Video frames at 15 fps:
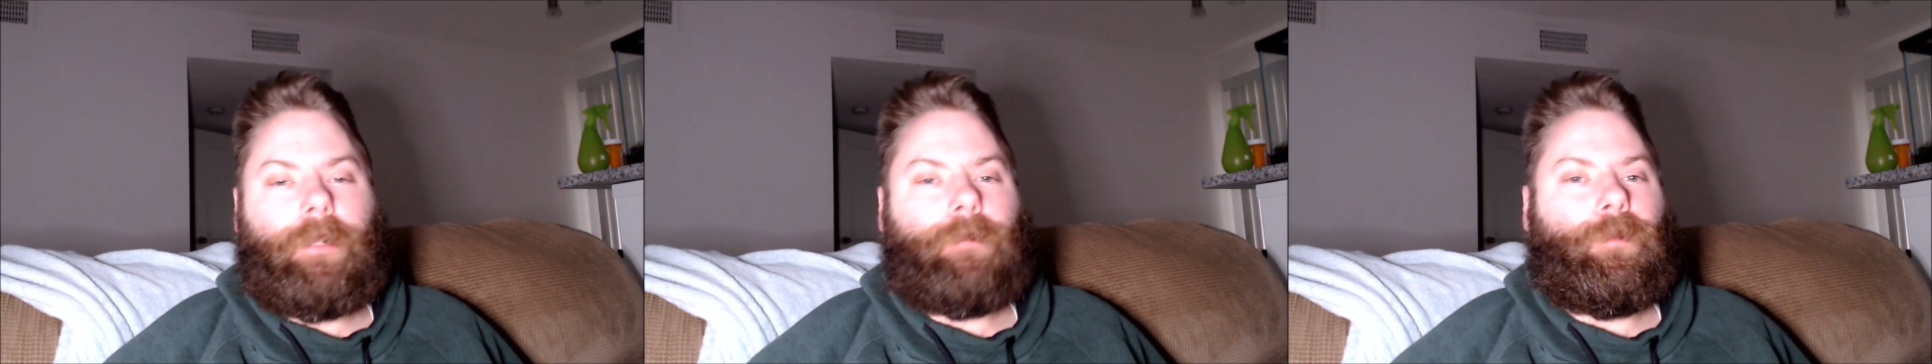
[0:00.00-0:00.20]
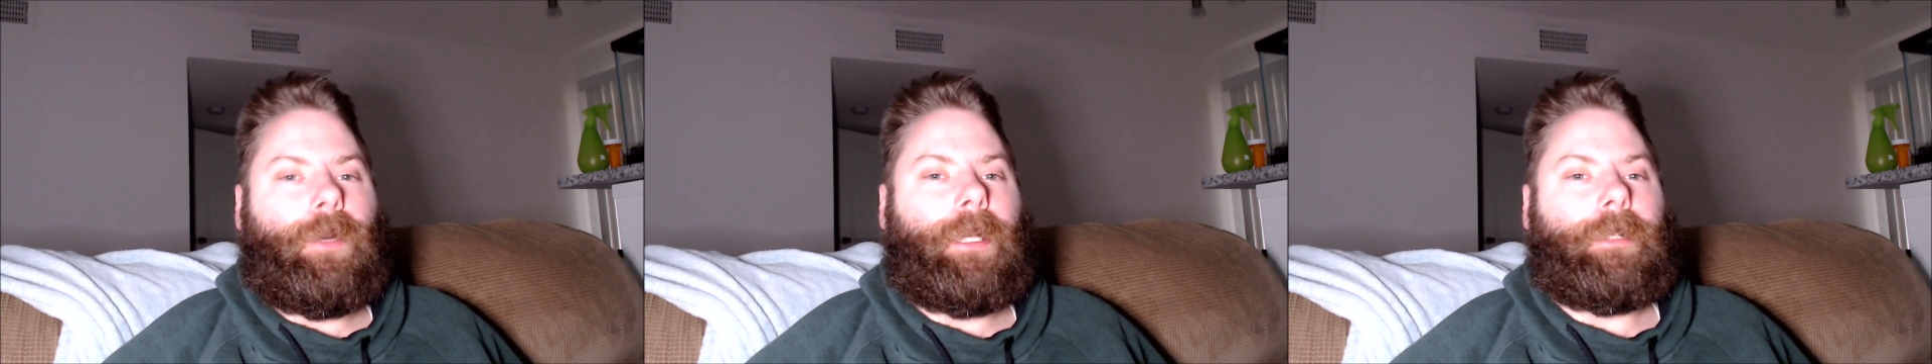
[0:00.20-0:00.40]

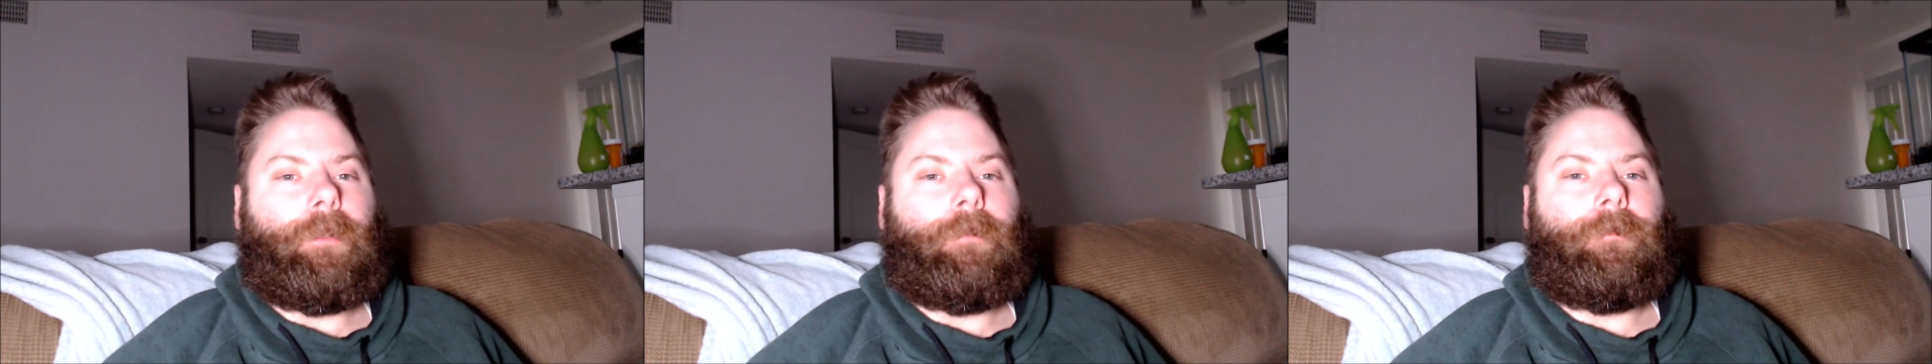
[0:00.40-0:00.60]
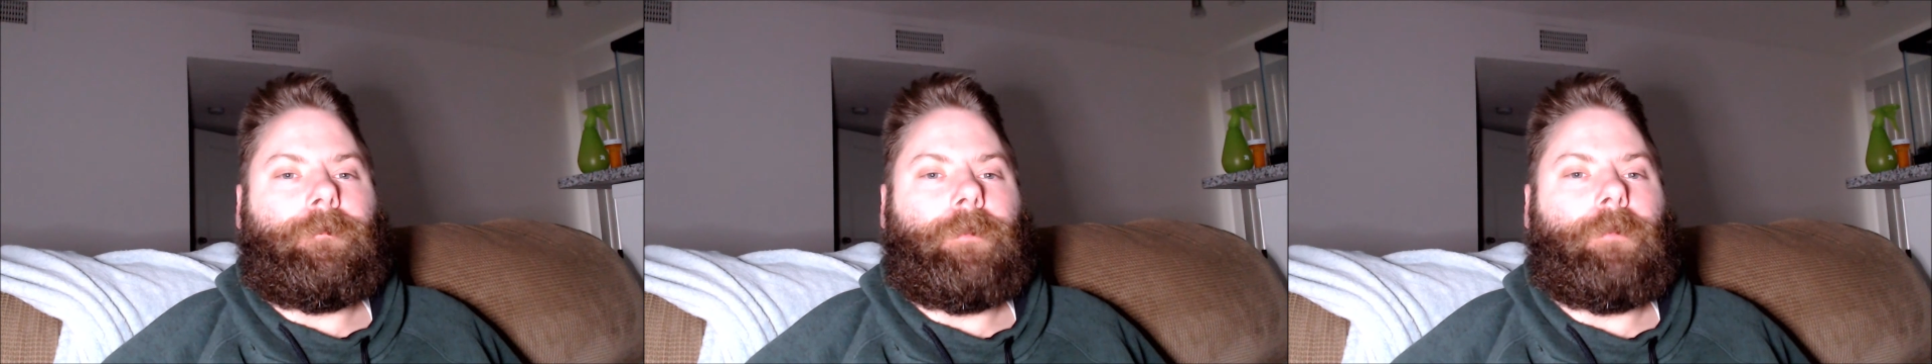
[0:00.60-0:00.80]
present,
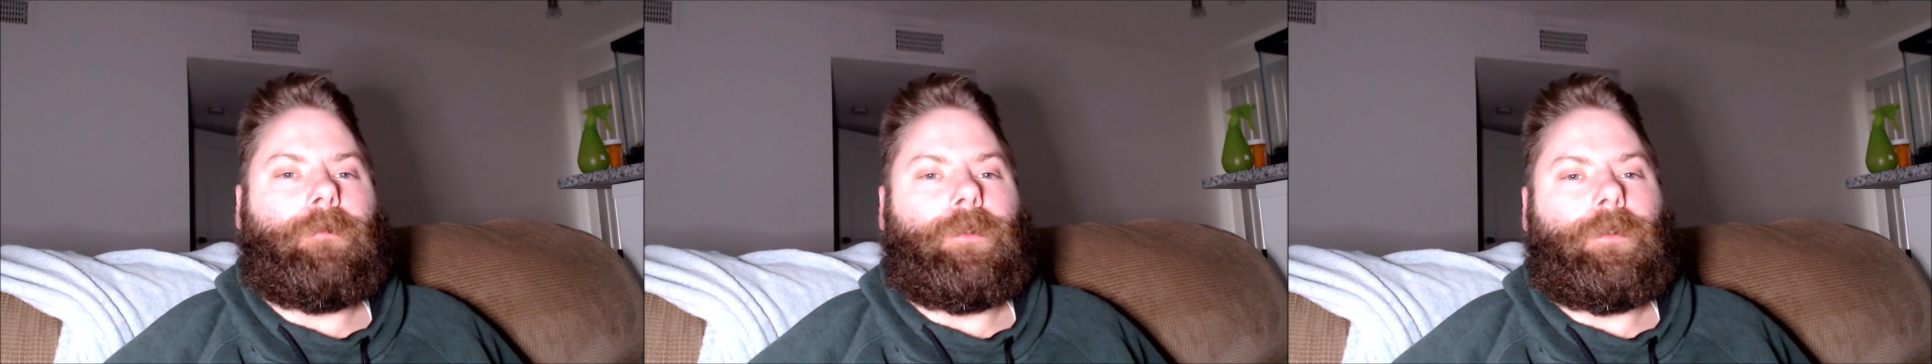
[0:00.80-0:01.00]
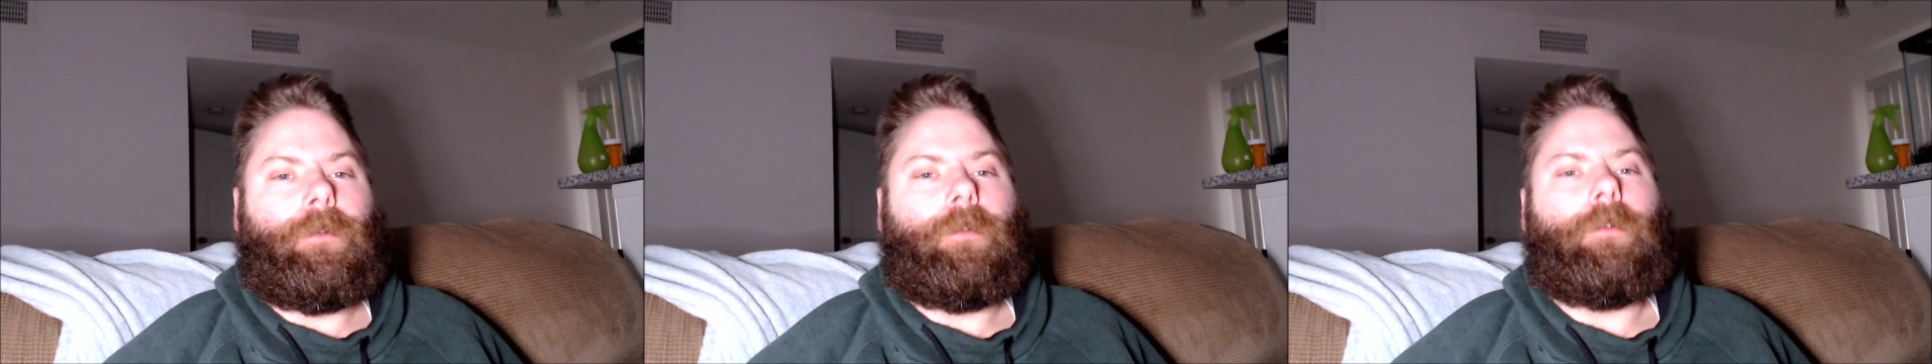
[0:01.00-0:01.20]

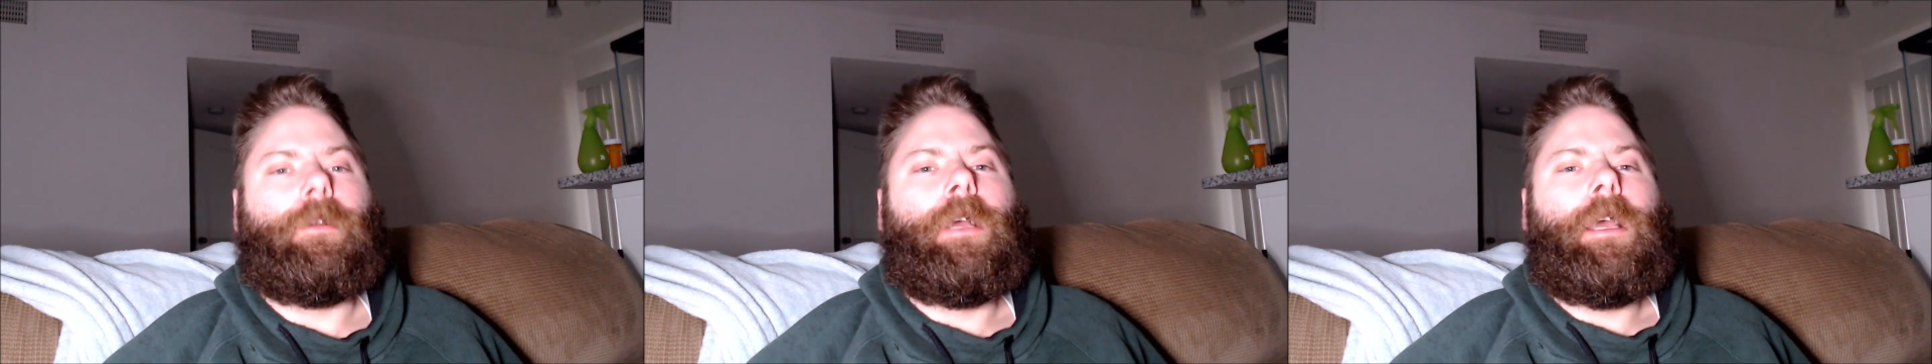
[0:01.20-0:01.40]
future,